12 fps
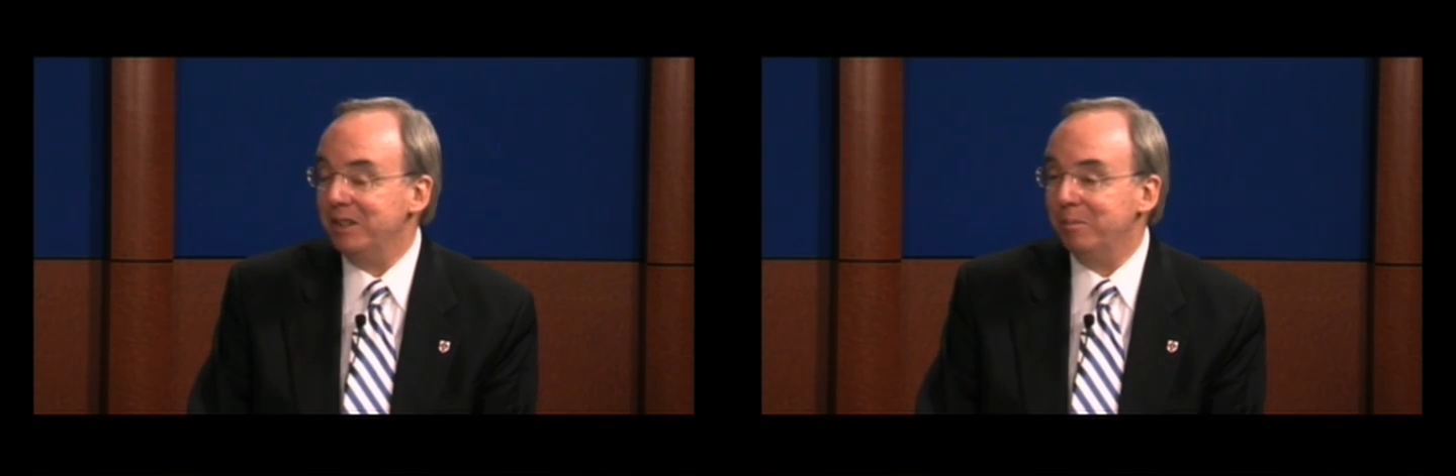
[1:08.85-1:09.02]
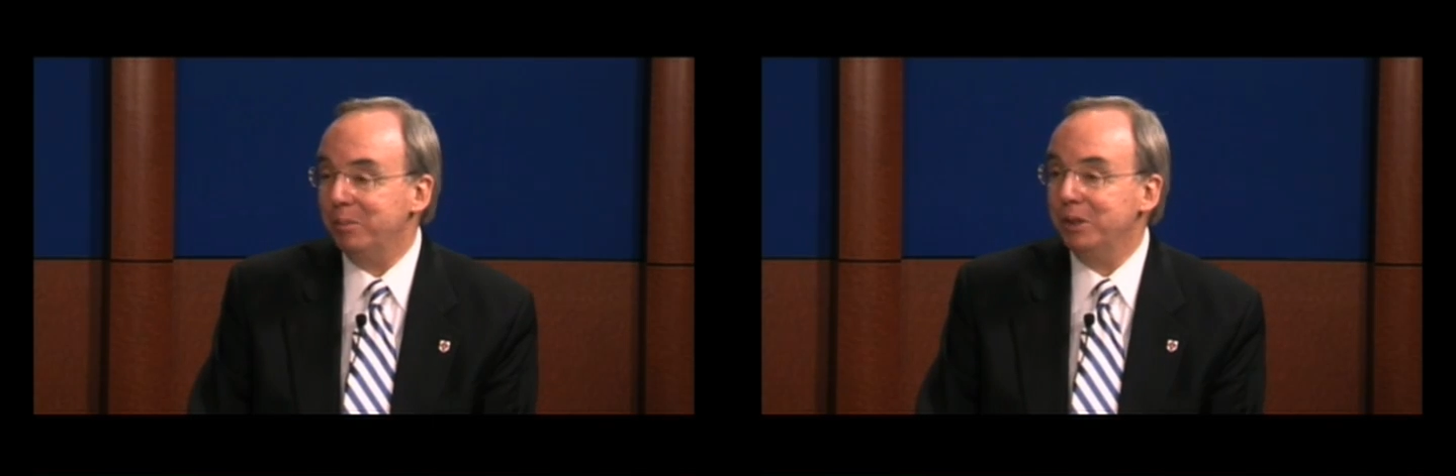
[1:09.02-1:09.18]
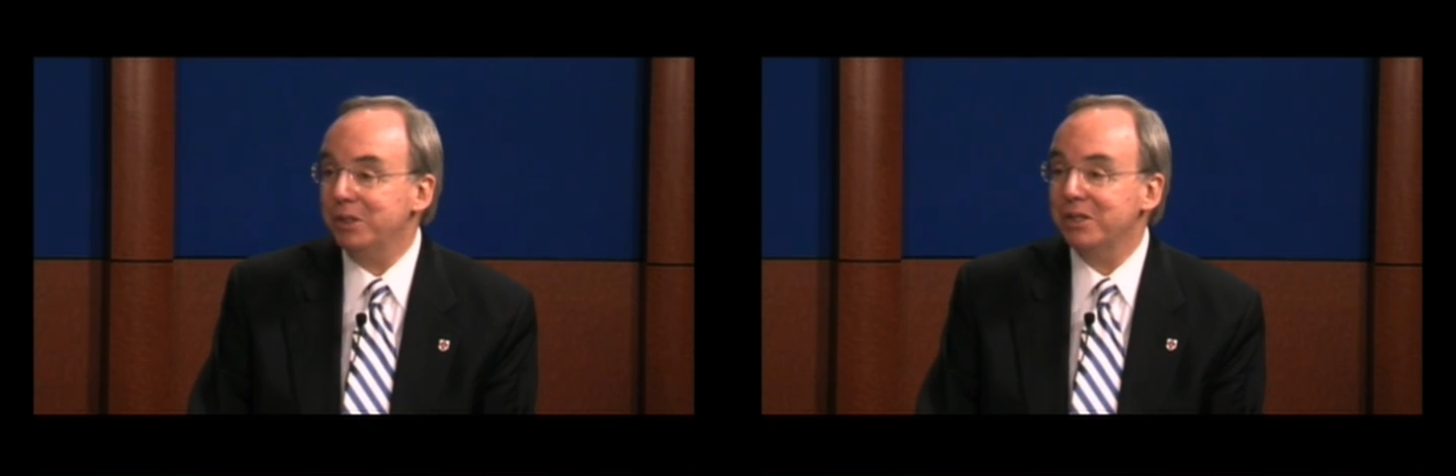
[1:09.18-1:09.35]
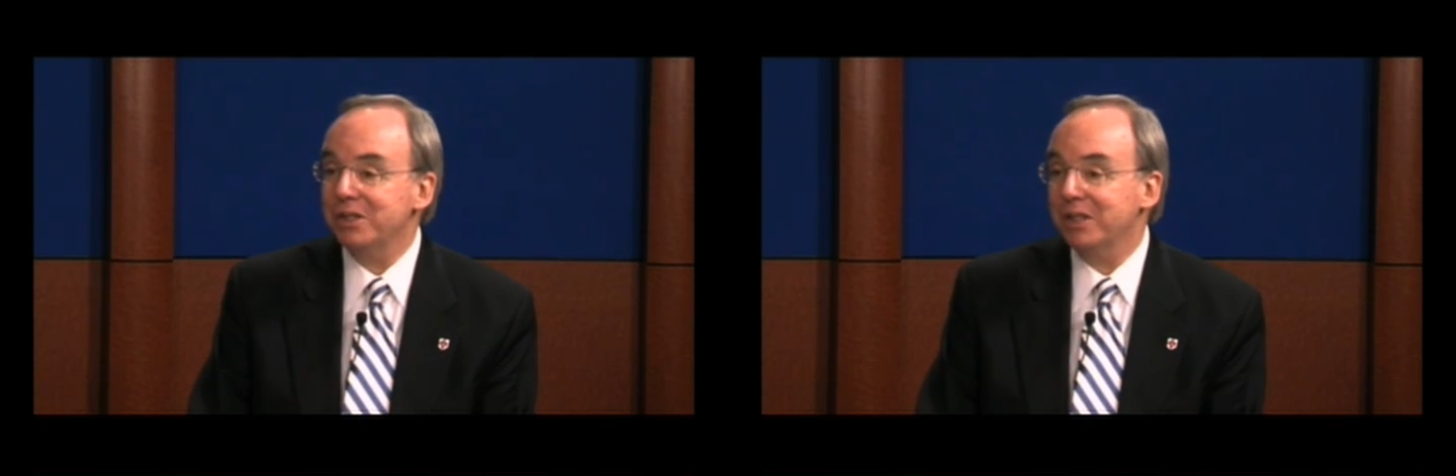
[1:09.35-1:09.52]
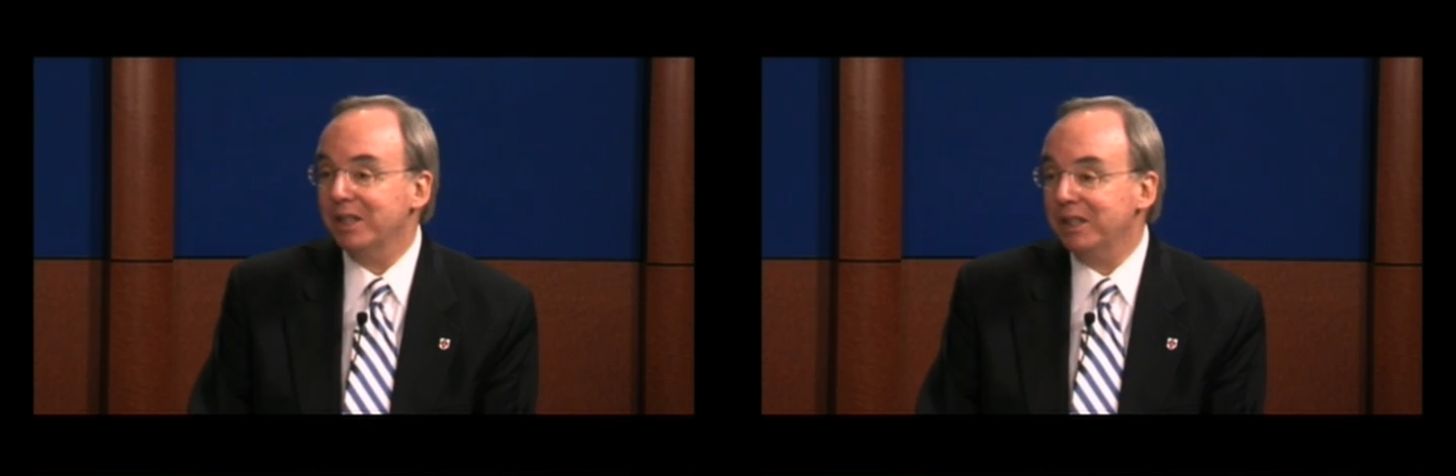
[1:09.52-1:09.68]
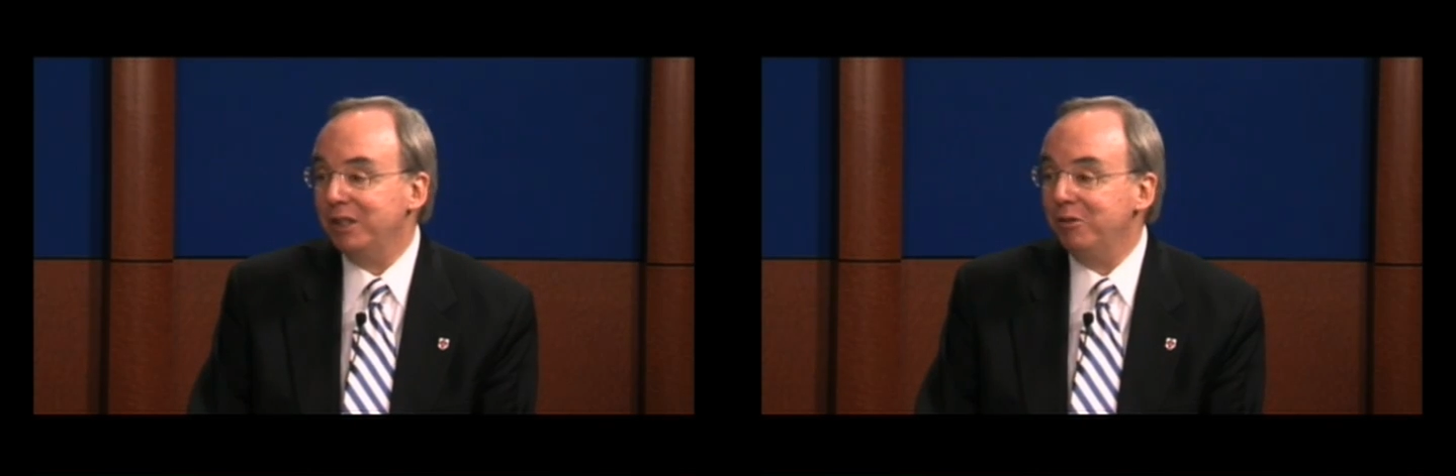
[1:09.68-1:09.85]
It puts
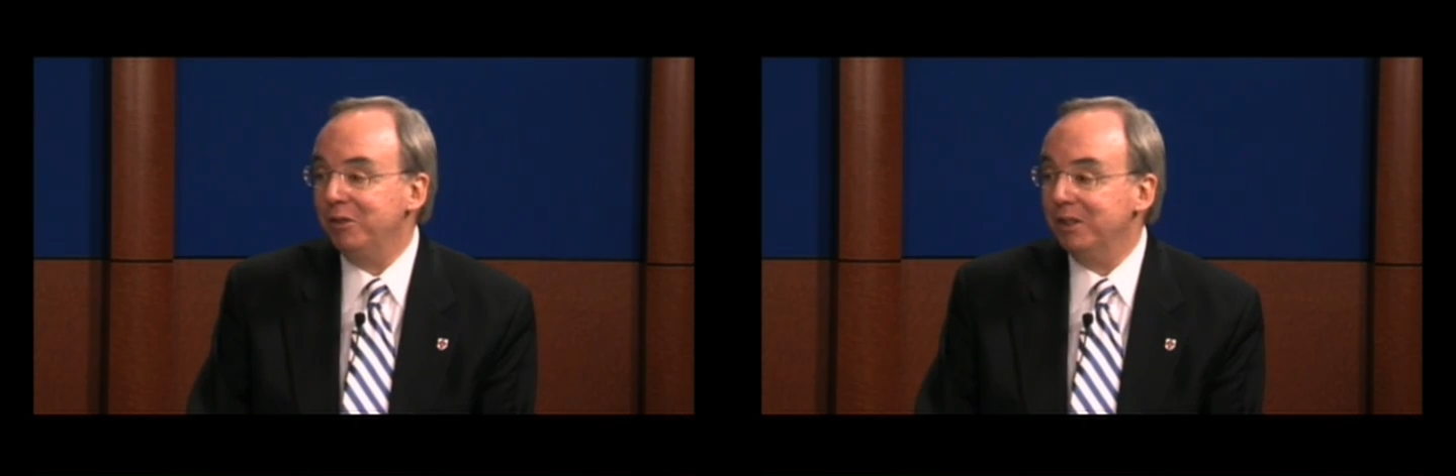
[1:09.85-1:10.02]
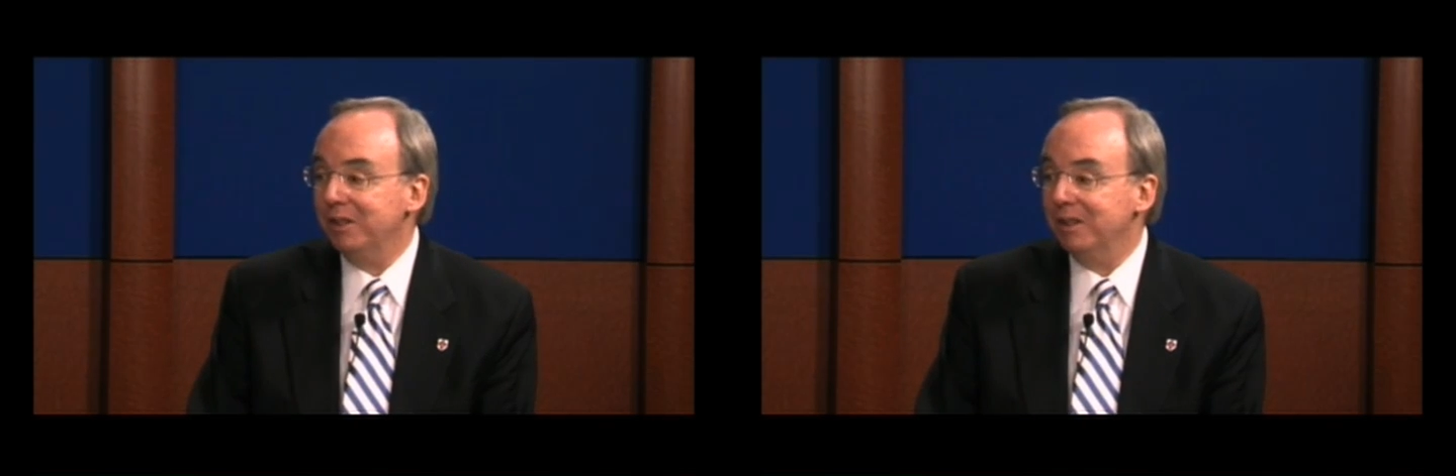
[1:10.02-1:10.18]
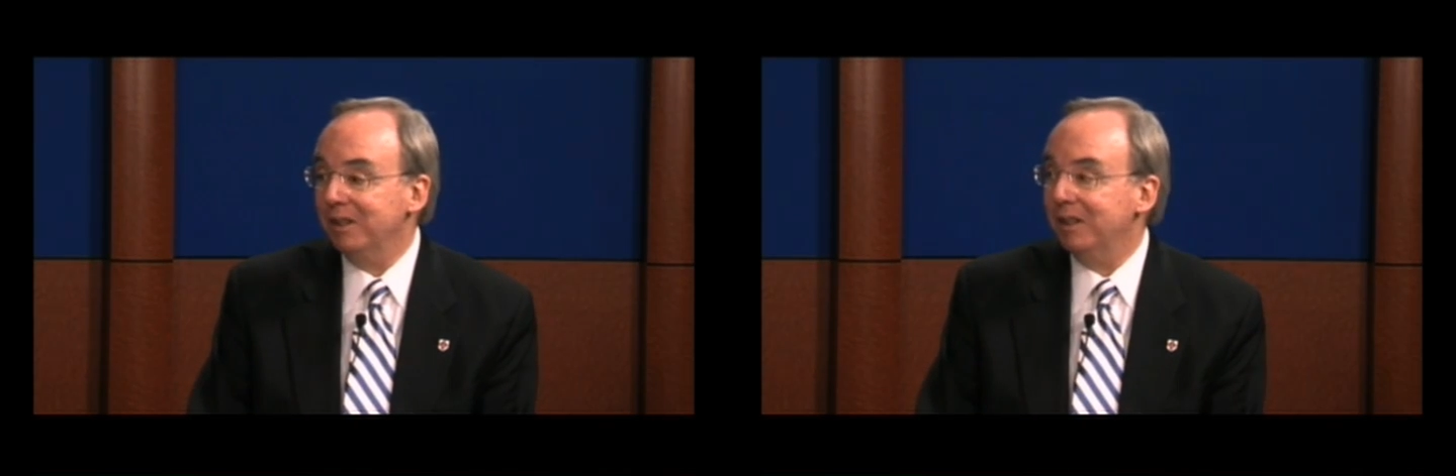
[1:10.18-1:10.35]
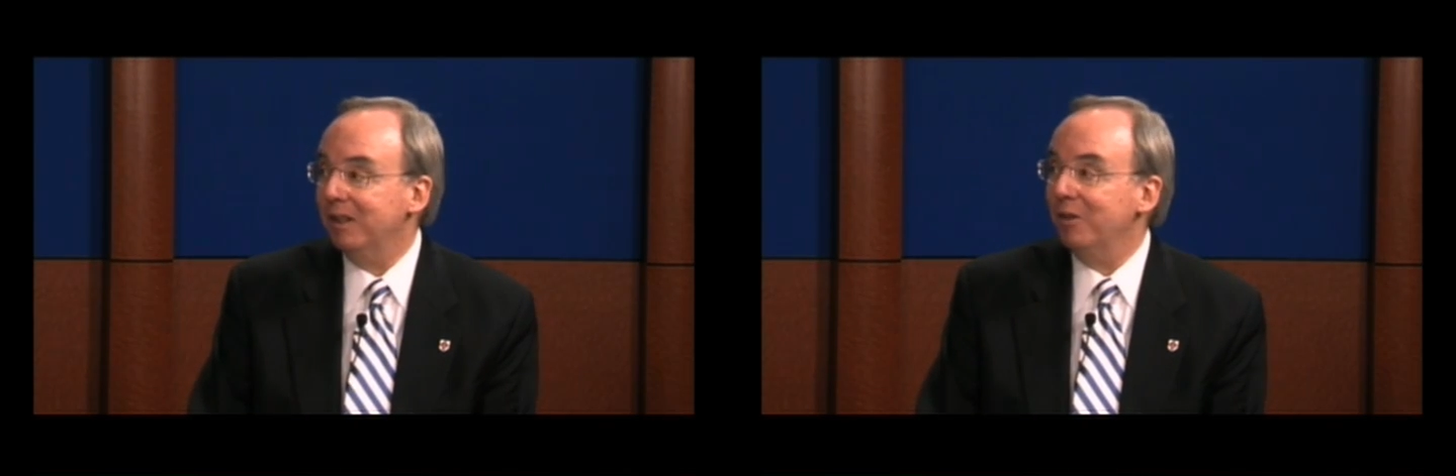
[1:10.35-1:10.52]
uh, Union uh,